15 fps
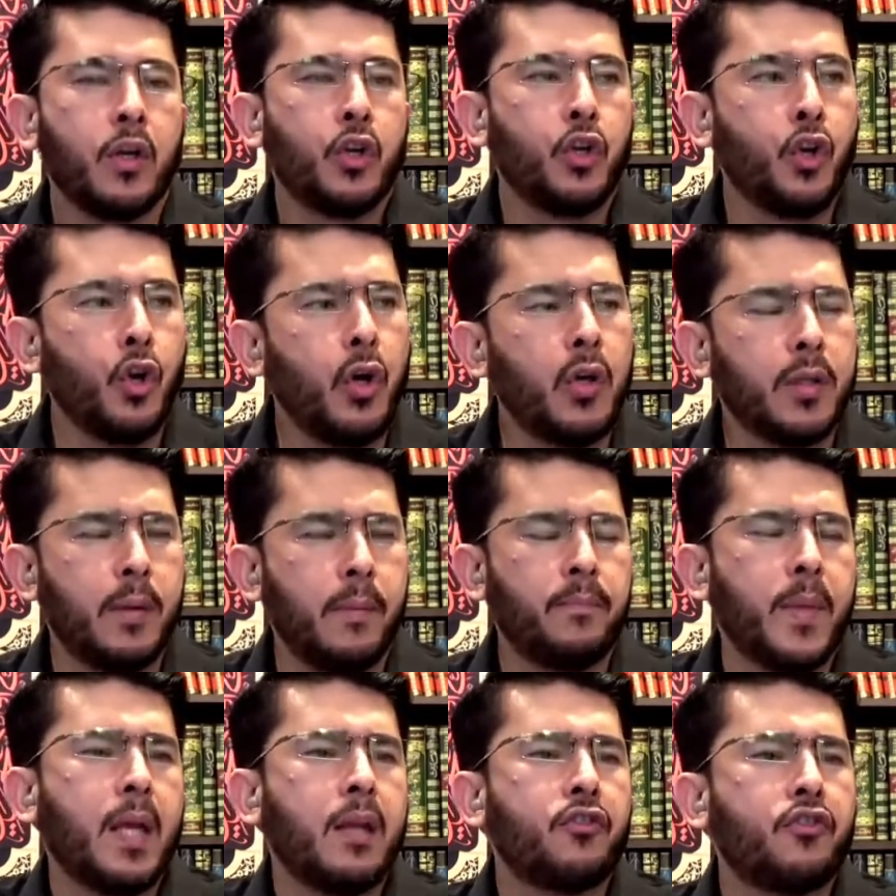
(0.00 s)
good
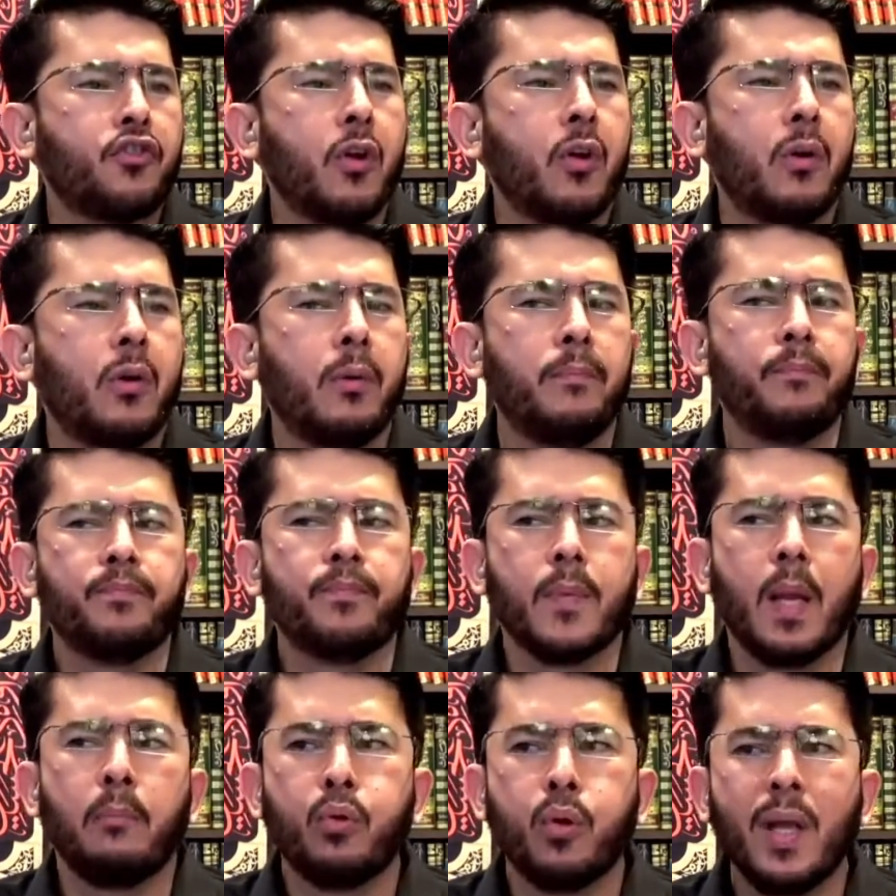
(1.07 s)
and so
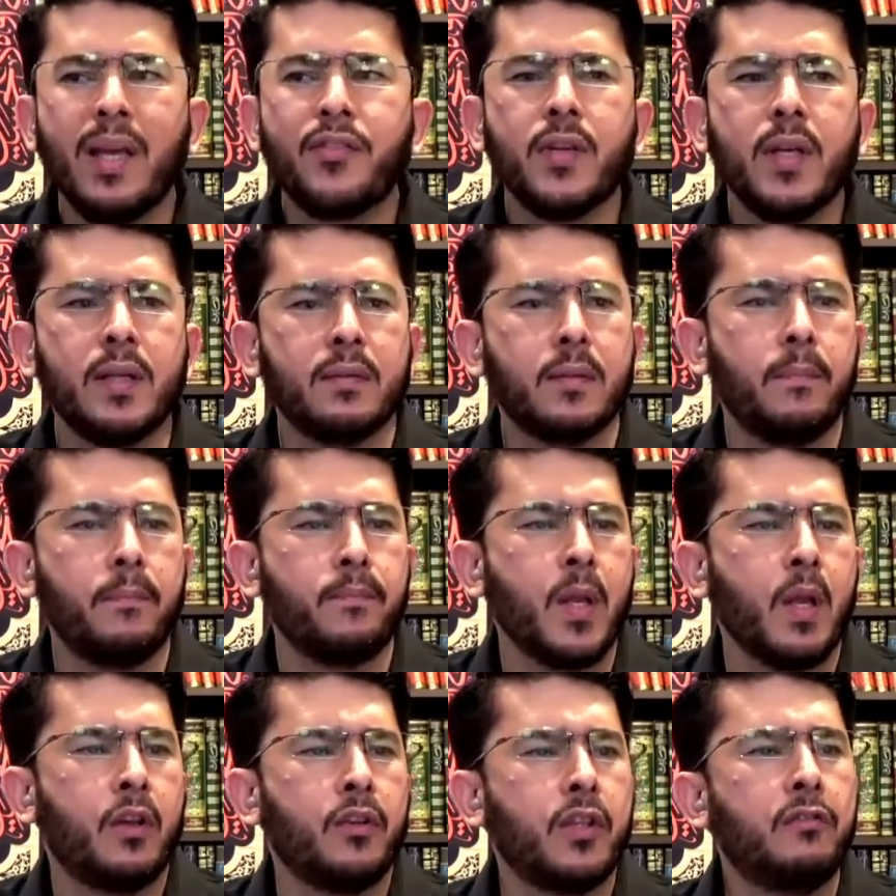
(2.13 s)
pleasant,
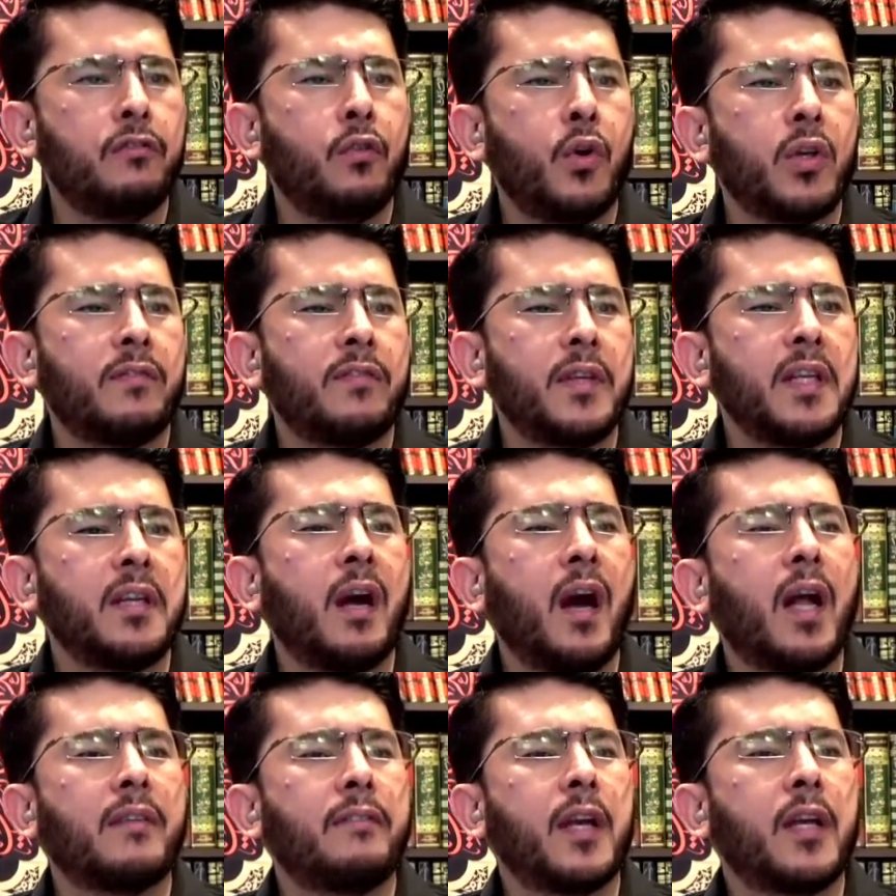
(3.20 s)
devoid of any
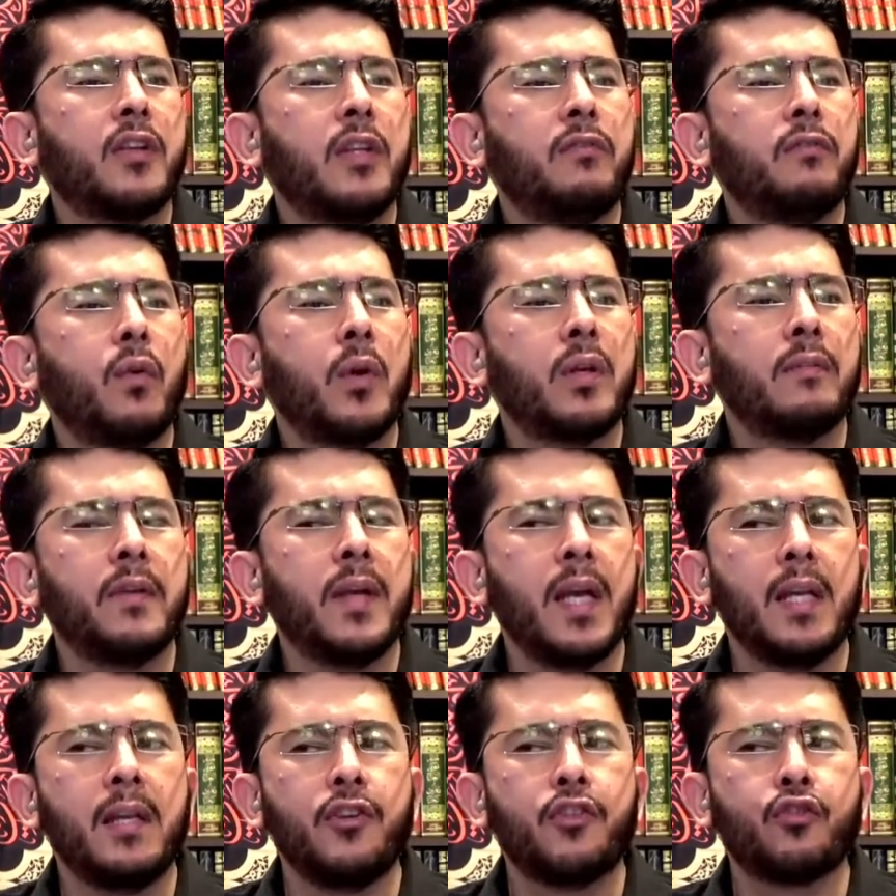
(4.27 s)
conflict, devoid of
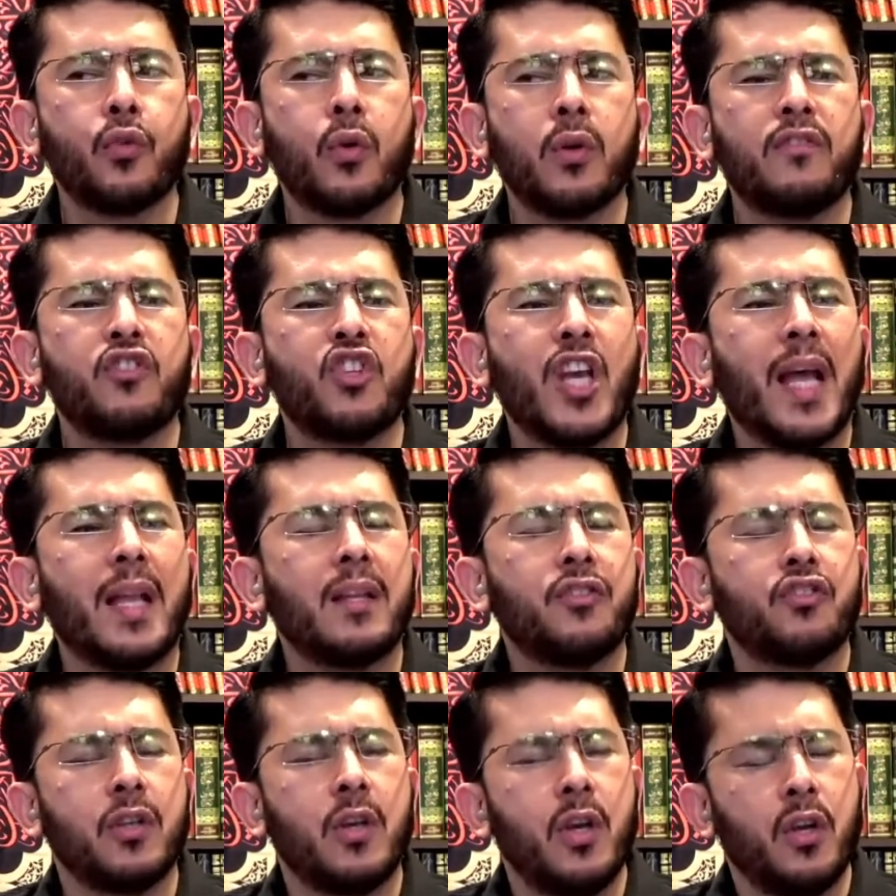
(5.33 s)
any sort of
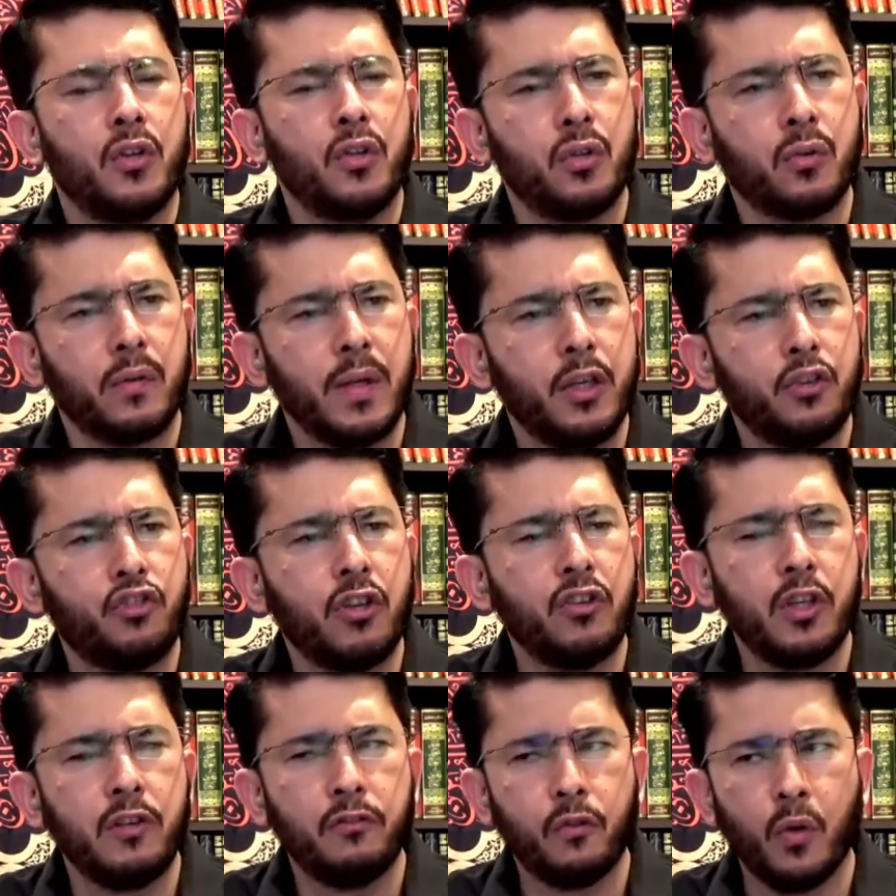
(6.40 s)
challenge to religion,
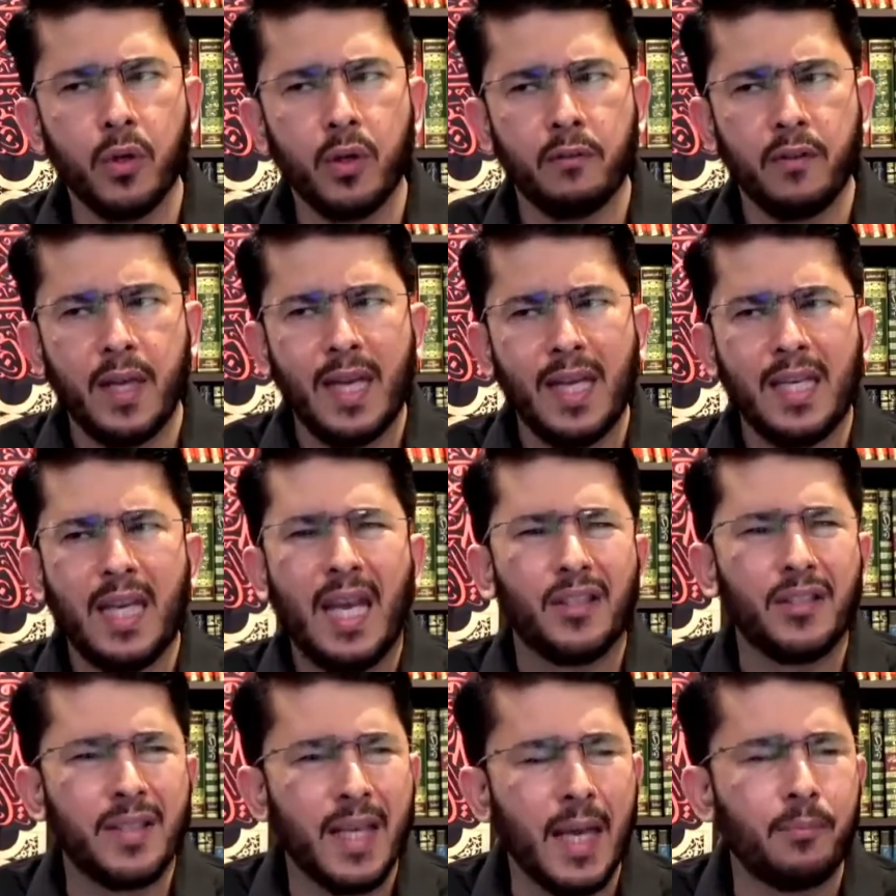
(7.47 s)
devoid of any
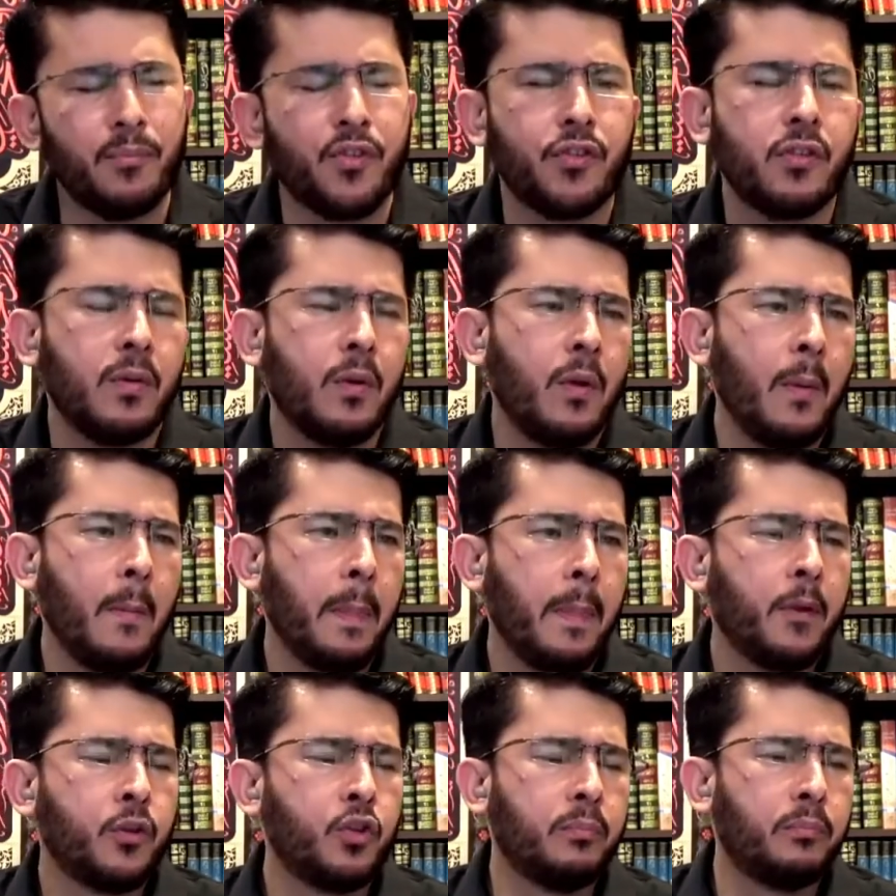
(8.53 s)
attempts
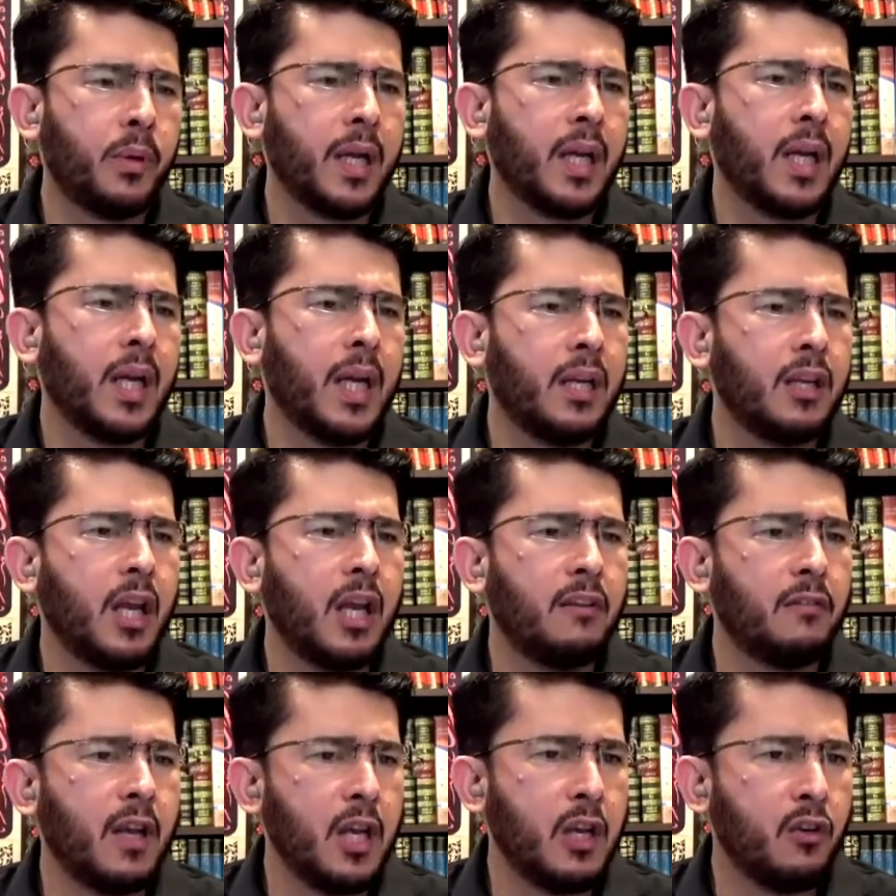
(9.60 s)
to bring in
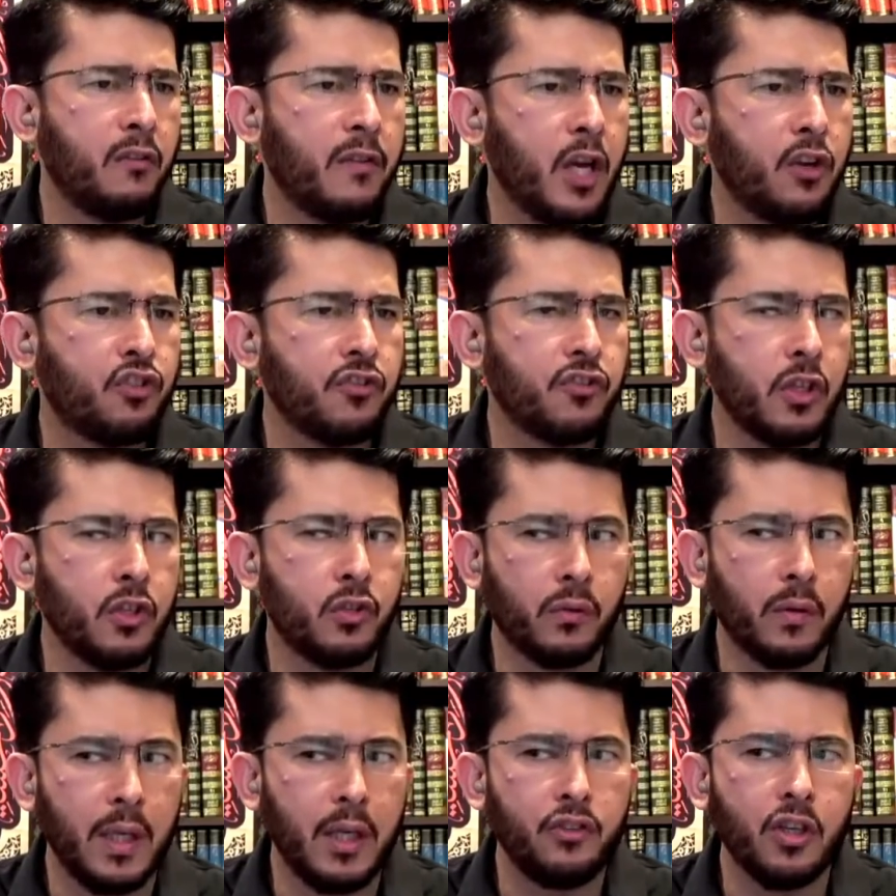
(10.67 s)
innovations into
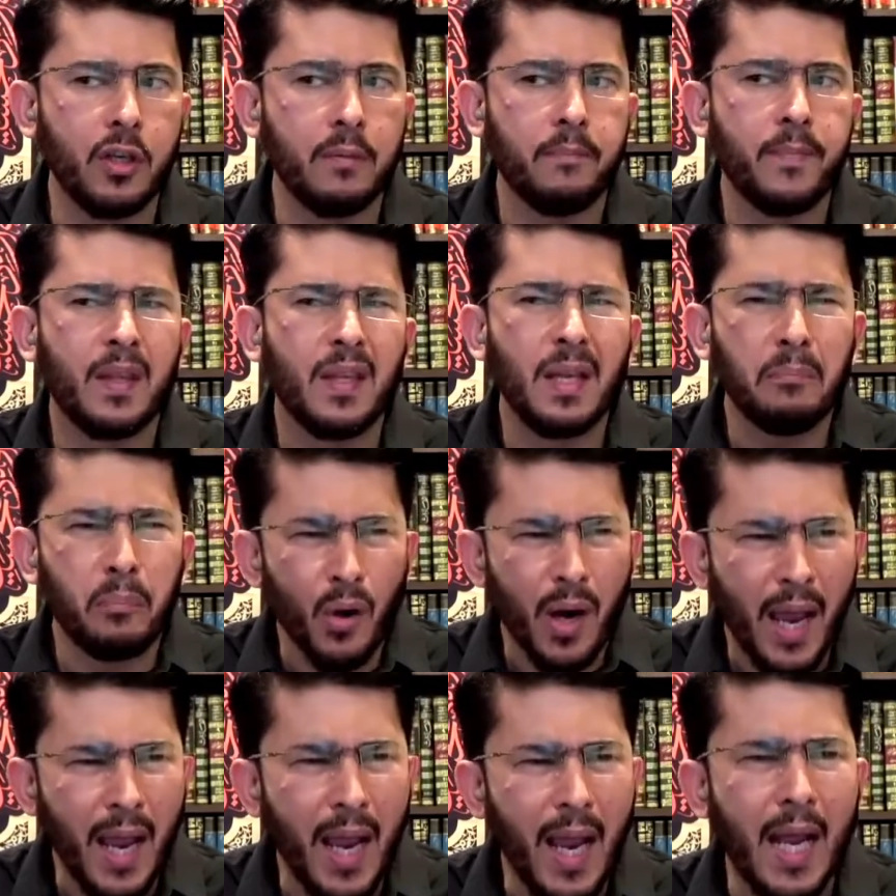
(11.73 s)
religion, then
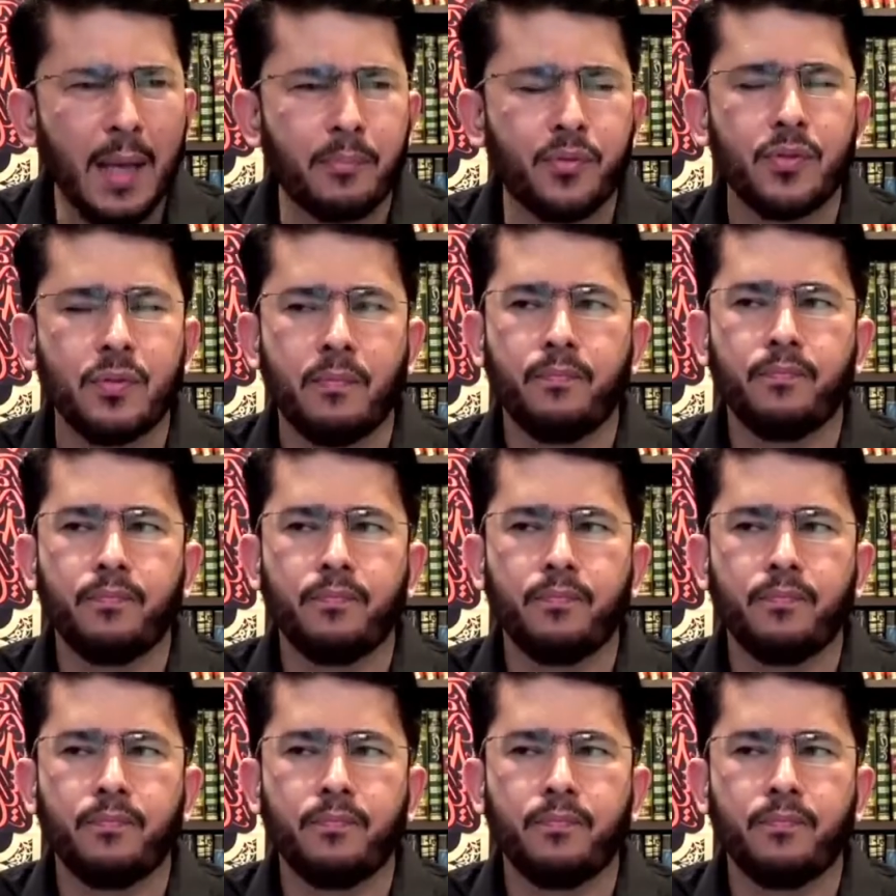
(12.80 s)
perhaps